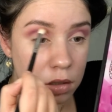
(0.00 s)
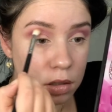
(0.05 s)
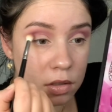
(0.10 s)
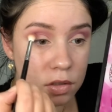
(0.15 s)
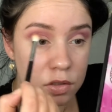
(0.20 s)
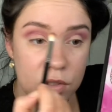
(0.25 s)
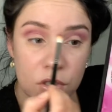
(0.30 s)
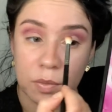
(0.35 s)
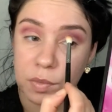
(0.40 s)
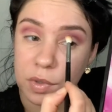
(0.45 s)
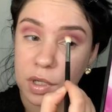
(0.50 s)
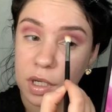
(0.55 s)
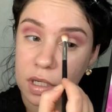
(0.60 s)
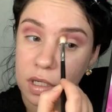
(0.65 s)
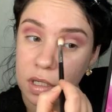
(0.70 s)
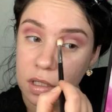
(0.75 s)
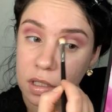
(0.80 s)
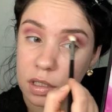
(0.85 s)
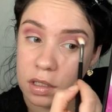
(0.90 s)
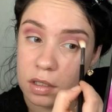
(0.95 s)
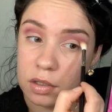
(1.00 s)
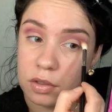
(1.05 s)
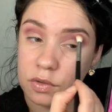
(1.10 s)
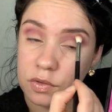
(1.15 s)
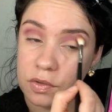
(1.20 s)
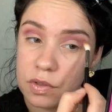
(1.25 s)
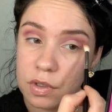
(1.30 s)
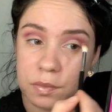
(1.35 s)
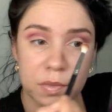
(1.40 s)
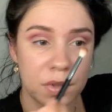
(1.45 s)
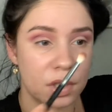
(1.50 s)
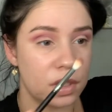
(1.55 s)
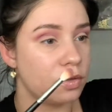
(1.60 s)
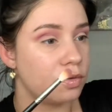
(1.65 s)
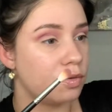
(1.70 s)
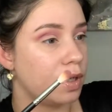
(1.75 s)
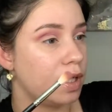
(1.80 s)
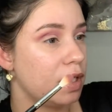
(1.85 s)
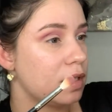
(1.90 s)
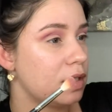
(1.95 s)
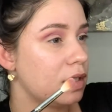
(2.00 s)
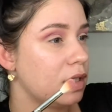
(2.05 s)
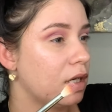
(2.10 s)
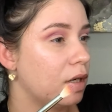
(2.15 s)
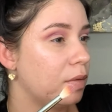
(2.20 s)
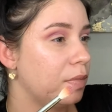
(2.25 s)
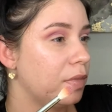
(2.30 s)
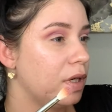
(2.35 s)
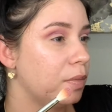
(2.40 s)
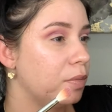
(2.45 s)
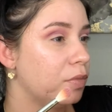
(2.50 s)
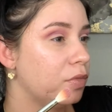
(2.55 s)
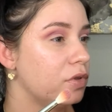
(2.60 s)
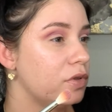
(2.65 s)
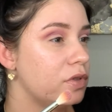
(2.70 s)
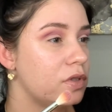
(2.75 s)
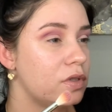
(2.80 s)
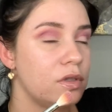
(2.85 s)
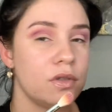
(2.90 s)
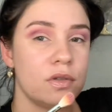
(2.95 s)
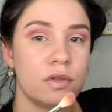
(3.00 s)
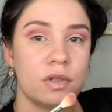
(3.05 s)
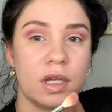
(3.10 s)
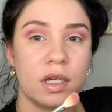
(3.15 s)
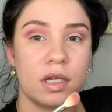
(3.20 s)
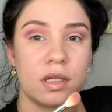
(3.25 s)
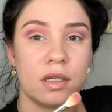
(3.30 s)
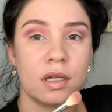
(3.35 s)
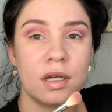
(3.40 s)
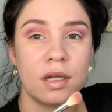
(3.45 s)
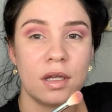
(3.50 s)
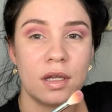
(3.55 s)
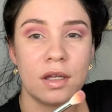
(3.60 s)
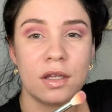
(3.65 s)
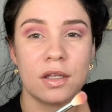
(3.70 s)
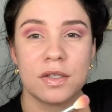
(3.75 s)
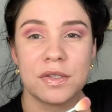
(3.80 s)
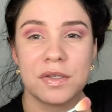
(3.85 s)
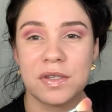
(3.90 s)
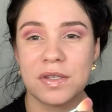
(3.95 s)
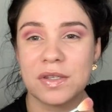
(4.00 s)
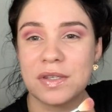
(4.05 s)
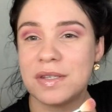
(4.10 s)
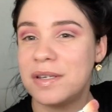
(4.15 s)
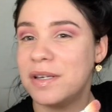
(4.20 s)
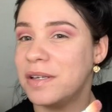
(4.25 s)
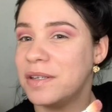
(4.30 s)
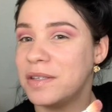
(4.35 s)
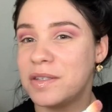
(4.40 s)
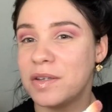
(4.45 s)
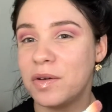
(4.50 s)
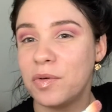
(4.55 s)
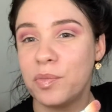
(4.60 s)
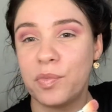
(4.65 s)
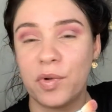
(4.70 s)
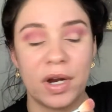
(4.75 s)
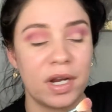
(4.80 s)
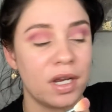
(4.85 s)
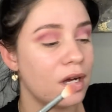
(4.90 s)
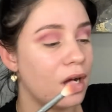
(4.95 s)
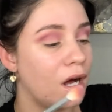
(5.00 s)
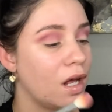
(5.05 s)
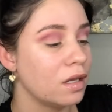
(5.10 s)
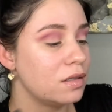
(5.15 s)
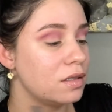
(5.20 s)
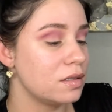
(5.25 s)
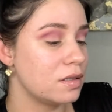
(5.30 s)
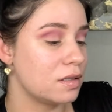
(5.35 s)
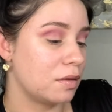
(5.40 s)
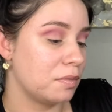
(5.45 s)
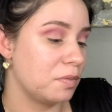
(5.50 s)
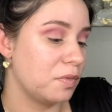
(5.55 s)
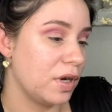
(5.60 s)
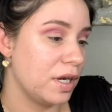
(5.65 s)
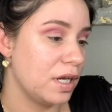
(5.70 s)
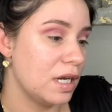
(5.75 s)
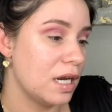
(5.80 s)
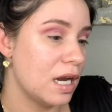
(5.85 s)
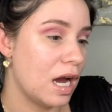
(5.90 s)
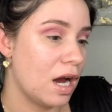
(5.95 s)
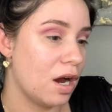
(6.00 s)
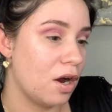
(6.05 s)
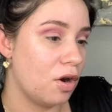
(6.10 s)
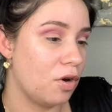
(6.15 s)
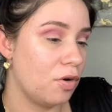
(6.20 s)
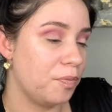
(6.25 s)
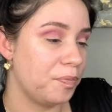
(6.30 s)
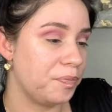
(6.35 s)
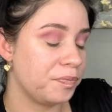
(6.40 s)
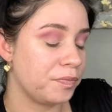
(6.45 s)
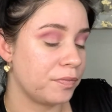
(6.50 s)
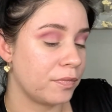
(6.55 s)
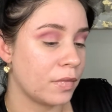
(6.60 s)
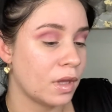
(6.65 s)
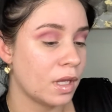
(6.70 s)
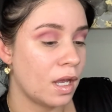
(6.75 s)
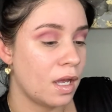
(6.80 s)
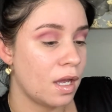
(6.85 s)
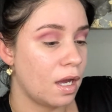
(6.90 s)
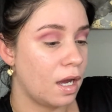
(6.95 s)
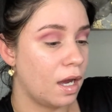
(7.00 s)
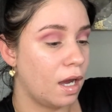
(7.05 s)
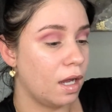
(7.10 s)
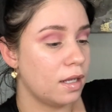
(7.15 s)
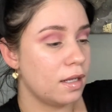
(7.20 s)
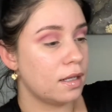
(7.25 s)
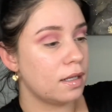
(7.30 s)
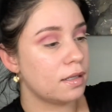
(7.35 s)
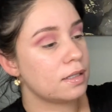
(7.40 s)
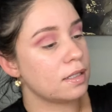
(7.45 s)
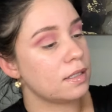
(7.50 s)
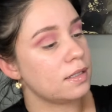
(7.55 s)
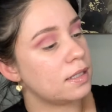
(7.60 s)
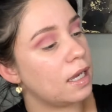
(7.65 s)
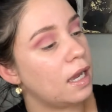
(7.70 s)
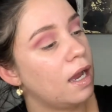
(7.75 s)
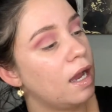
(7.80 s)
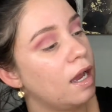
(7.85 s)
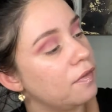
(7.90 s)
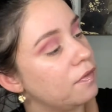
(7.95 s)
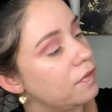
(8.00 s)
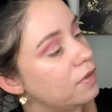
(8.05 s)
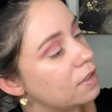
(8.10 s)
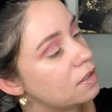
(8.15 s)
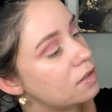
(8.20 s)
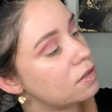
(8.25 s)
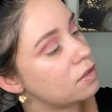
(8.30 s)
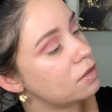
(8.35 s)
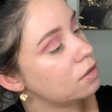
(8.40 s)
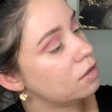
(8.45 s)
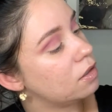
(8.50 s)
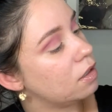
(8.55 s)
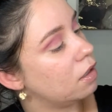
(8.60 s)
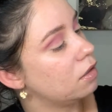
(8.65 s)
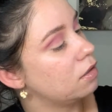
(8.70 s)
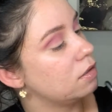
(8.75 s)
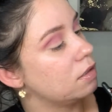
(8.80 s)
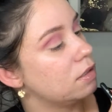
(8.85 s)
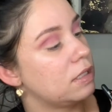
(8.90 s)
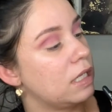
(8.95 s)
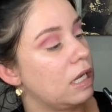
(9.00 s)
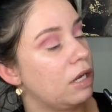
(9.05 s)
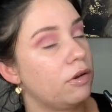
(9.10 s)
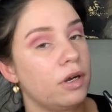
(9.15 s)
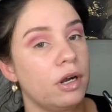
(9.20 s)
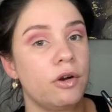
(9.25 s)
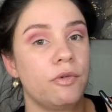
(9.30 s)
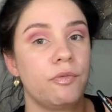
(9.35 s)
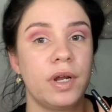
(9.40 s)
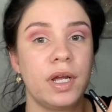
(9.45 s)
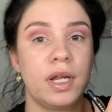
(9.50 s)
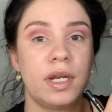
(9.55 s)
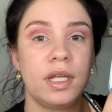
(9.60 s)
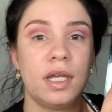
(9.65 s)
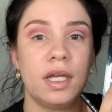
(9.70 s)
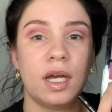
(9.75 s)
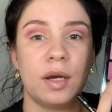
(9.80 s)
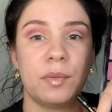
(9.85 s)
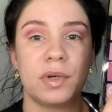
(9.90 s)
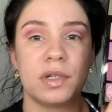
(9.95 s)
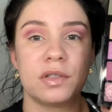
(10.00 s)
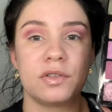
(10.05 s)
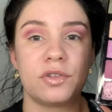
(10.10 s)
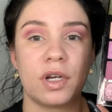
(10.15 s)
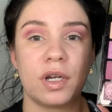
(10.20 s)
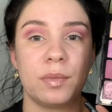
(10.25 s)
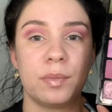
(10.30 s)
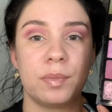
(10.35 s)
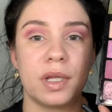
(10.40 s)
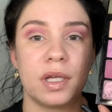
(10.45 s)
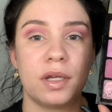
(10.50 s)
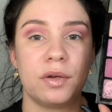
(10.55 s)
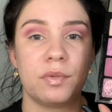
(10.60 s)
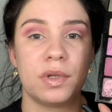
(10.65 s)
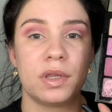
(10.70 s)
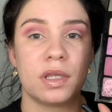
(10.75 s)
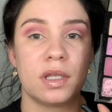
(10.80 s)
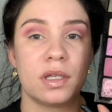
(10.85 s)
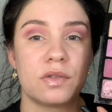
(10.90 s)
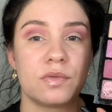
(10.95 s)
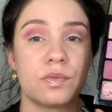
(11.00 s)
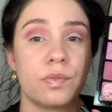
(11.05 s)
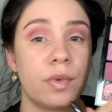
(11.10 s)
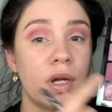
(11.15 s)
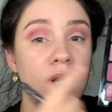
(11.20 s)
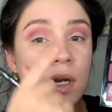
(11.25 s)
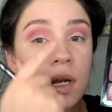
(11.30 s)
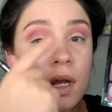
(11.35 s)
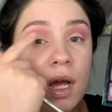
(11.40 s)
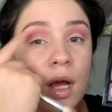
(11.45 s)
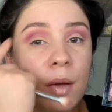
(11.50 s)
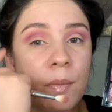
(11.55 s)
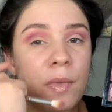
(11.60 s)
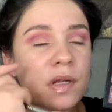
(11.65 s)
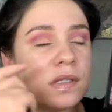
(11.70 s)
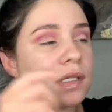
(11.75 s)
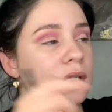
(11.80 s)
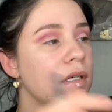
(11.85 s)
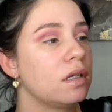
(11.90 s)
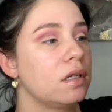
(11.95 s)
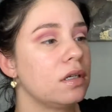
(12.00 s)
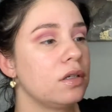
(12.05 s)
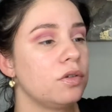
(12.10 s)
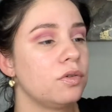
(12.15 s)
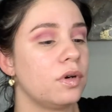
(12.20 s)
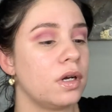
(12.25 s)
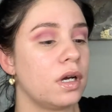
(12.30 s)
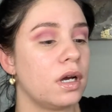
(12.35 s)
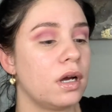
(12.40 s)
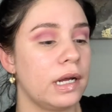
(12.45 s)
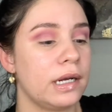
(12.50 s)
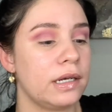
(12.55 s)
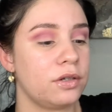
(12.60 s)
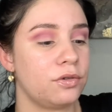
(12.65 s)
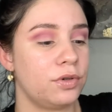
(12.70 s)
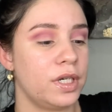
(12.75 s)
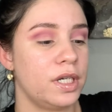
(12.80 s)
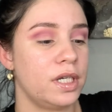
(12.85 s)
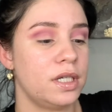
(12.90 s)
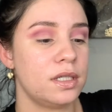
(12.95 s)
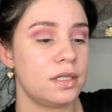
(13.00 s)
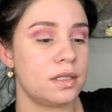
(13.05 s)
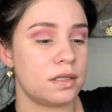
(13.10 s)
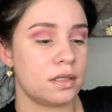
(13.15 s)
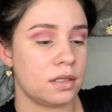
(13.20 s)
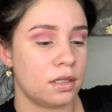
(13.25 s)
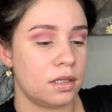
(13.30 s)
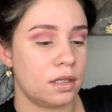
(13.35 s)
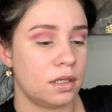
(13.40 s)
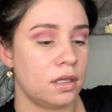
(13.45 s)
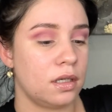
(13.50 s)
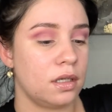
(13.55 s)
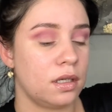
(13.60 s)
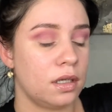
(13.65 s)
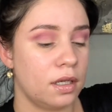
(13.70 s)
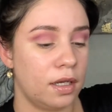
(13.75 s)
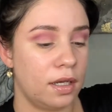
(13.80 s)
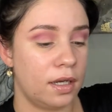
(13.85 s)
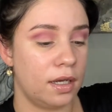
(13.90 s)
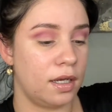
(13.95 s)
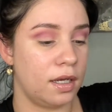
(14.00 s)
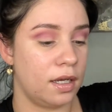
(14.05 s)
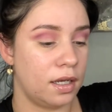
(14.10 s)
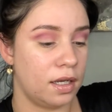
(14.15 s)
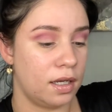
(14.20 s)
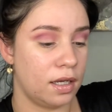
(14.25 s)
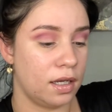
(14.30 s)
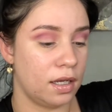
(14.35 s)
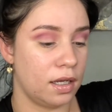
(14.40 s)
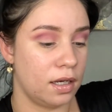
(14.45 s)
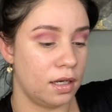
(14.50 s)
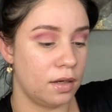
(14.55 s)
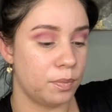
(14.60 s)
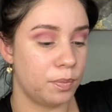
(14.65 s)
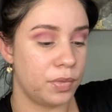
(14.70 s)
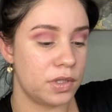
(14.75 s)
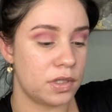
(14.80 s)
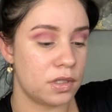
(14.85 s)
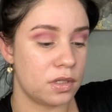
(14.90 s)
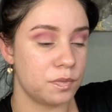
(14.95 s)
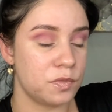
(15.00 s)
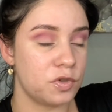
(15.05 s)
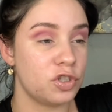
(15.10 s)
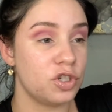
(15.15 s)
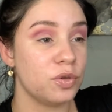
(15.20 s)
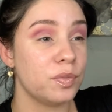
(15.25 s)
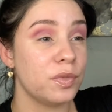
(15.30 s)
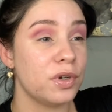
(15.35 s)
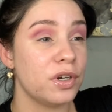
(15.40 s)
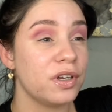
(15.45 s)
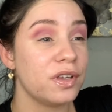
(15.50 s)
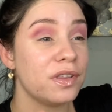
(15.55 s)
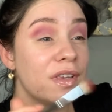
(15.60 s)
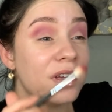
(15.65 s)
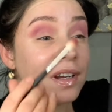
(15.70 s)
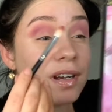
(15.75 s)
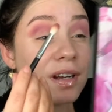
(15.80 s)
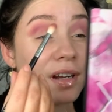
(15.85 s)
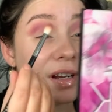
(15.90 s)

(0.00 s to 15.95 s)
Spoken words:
So I'm kind of gonna do something crazy. I'm in a mood to do like some bright colors. So right now, since I have these two colors down already, I'm going to try and play with this one. I'm also going to do a cut crease and put some shimmer in there.